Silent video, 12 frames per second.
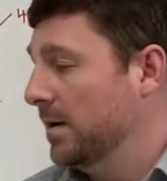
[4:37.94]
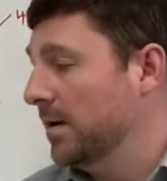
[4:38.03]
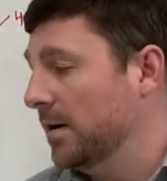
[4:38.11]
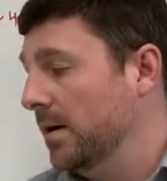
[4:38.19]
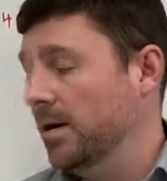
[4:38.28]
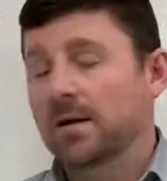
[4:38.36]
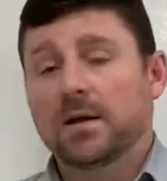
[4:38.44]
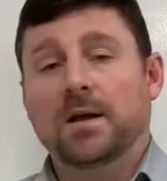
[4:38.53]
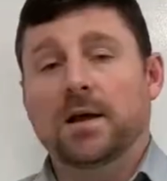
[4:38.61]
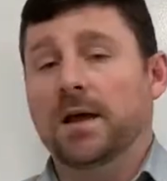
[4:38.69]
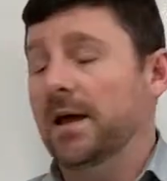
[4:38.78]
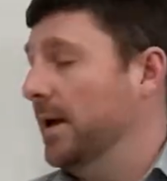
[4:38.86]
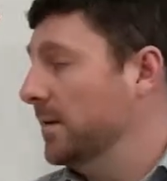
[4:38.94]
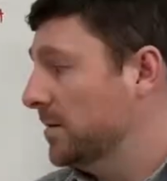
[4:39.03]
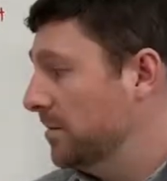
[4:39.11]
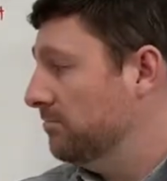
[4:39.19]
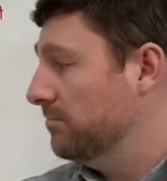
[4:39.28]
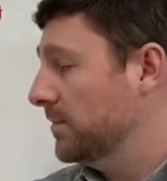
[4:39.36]
Okay. And
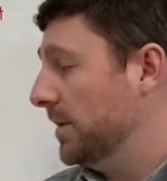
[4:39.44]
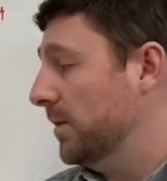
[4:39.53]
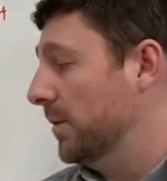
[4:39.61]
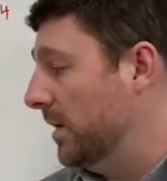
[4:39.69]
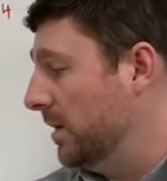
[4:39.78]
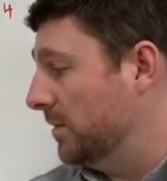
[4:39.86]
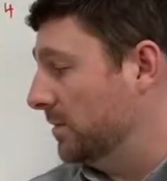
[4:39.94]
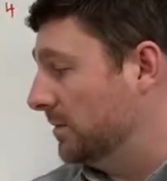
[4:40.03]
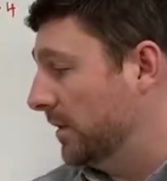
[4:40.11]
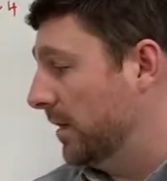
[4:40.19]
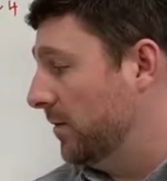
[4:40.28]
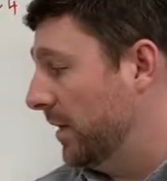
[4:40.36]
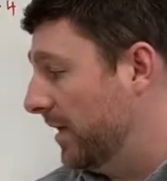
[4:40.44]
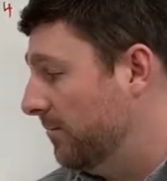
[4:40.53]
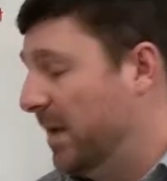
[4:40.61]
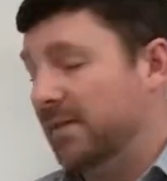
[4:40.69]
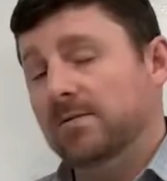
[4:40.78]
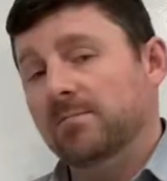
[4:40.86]
there we go, right? We have
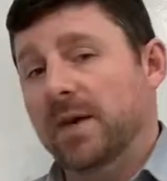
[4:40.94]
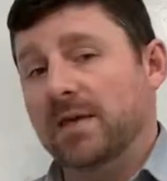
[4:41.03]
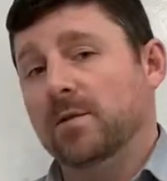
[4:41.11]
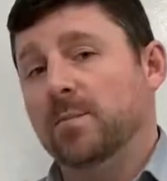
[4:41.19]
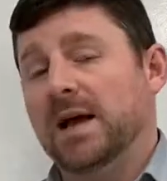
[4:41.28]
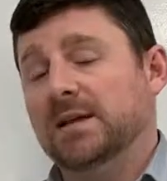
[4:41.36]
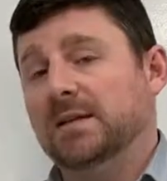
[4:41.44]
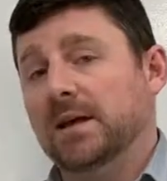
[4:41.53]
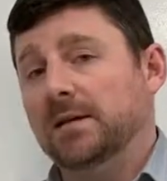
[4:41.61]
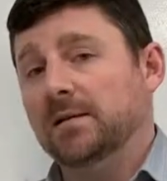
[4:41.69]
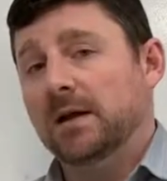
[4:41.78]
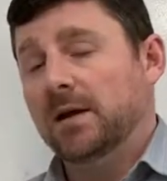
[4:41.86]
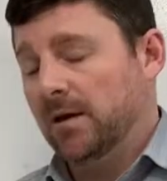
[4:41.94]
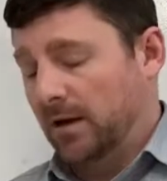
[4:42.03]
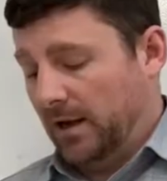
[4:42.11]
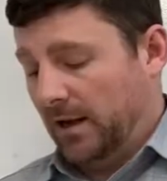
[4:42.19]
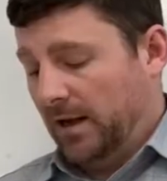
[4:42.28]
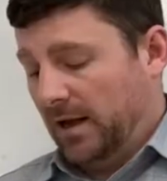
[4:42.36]
methylpentane,
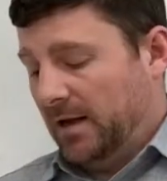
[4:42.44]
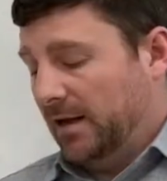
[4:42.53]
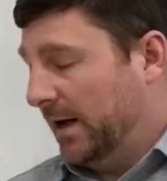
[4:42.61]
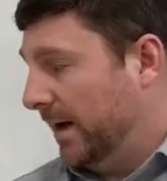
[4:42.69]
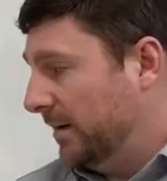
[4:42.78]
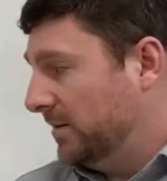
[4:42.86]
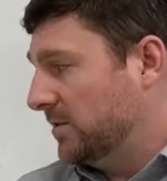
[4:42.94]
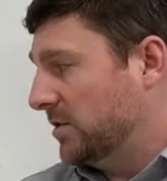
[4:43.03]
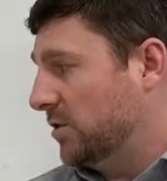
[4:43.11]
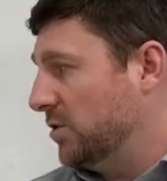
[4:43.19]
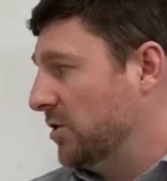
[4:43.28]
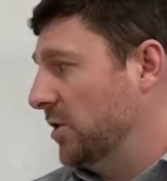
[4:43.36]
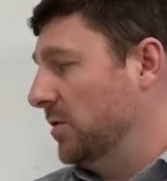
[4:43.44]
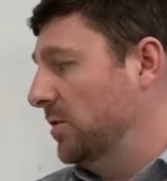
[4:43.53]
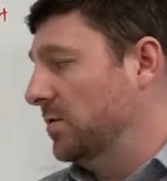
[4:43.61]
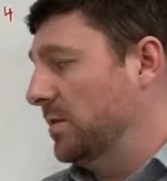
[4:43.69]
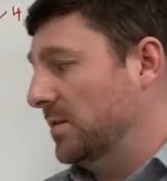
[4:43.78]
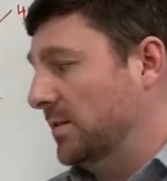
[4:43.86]
right? Now, to show
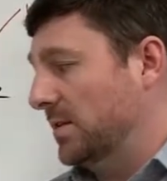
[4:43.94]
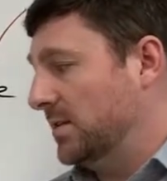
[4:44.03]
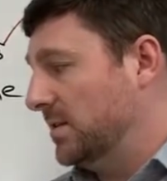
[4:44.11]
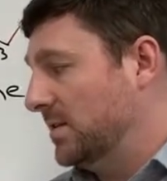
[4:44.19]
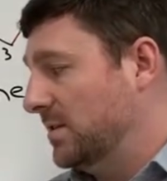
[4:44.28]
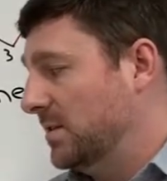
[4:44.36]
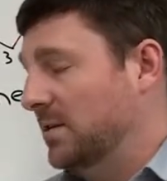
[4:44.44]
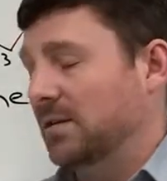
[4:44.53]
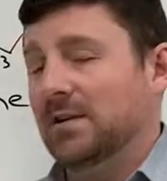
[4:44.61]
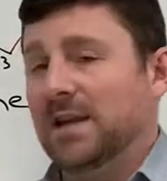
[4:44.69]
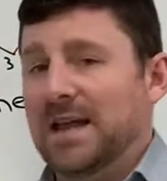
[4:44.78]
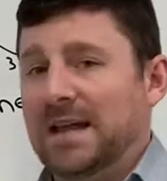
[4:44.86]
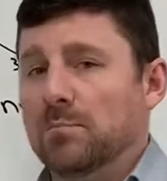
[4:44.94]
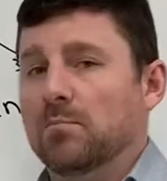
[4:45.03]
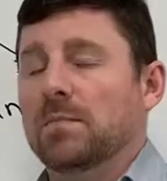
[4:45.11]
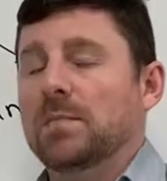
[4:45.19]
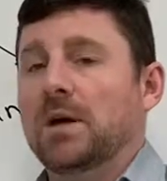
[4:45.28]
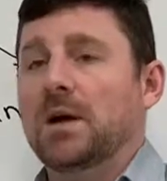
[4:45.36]
you that this
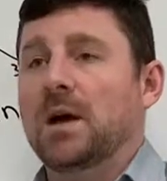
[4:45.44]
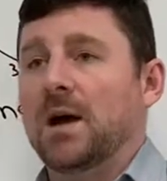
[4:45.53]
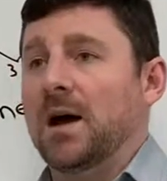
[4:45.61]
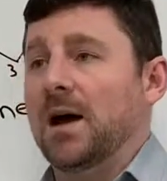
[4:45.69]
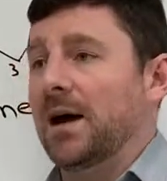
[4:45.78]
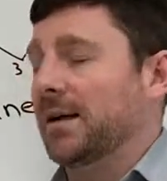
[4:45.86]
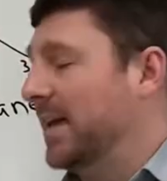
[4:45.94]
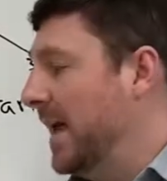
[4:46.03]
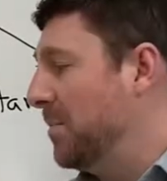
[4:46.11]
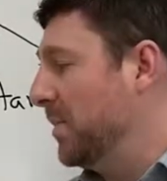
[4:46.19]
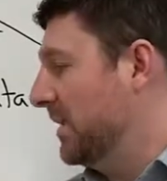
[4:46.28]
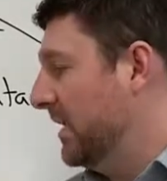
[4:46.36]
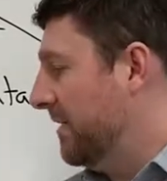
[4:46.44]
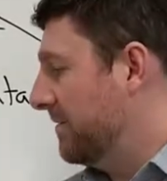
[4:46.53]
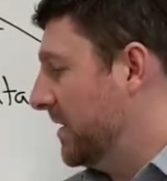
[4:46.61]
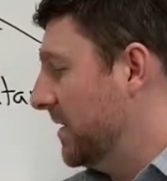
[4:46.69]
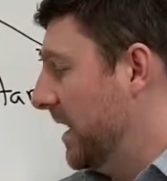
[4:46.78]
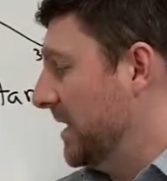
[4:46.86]
name can't be
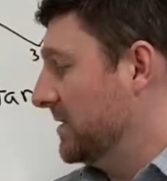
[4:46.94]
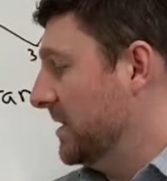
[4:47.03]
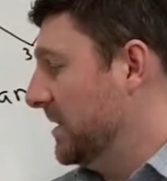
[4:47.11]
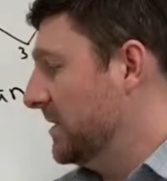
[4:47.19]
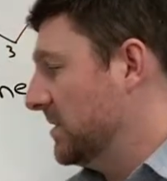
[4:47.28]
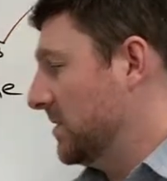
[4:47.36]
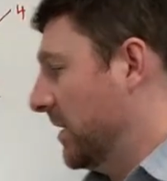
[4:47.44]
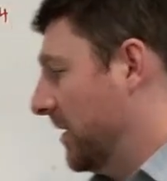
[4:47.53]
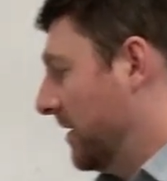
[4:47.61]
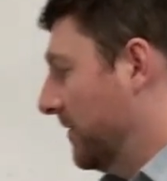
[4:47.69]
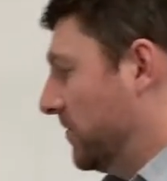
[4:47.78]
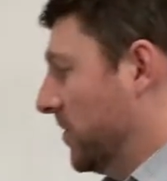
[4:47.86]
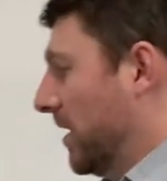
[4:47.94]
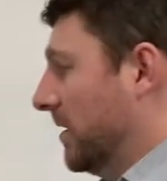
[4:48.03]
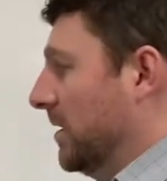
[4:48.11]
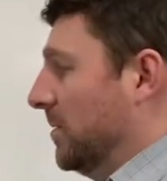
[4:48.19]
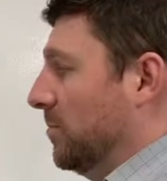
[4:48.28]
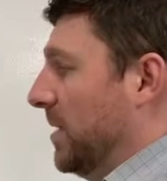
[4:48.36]
left as it is, right? I've drawn
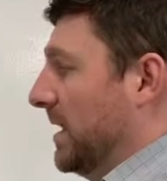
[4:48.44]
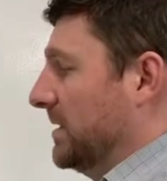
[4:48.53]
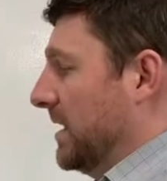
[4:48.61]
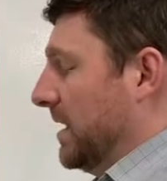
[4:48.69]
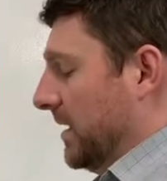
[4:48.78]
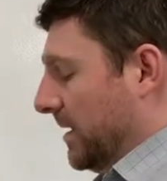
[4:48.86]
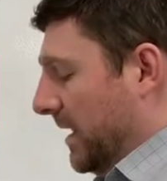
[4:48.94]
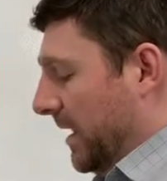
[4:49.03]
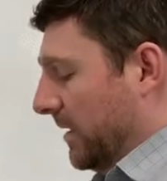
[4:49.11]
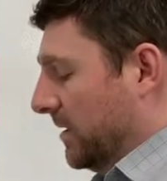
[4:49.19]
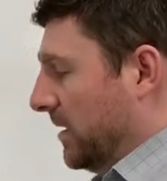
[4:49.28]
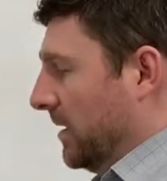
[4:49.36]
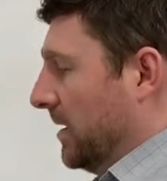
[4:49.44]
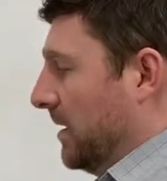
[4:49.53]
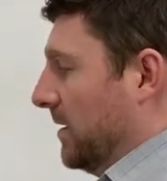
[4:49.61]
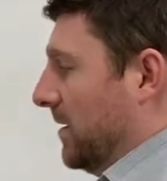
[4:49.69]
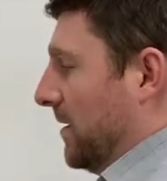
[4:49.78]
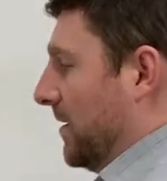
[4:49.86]
in pentane again,
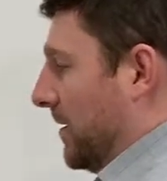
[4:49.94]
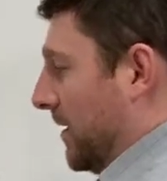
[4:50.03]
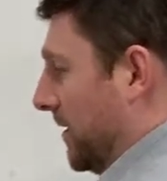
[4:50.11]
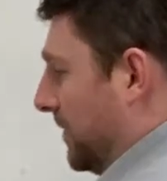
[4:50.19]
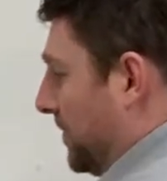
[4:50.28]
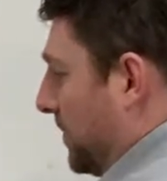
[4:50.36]
right?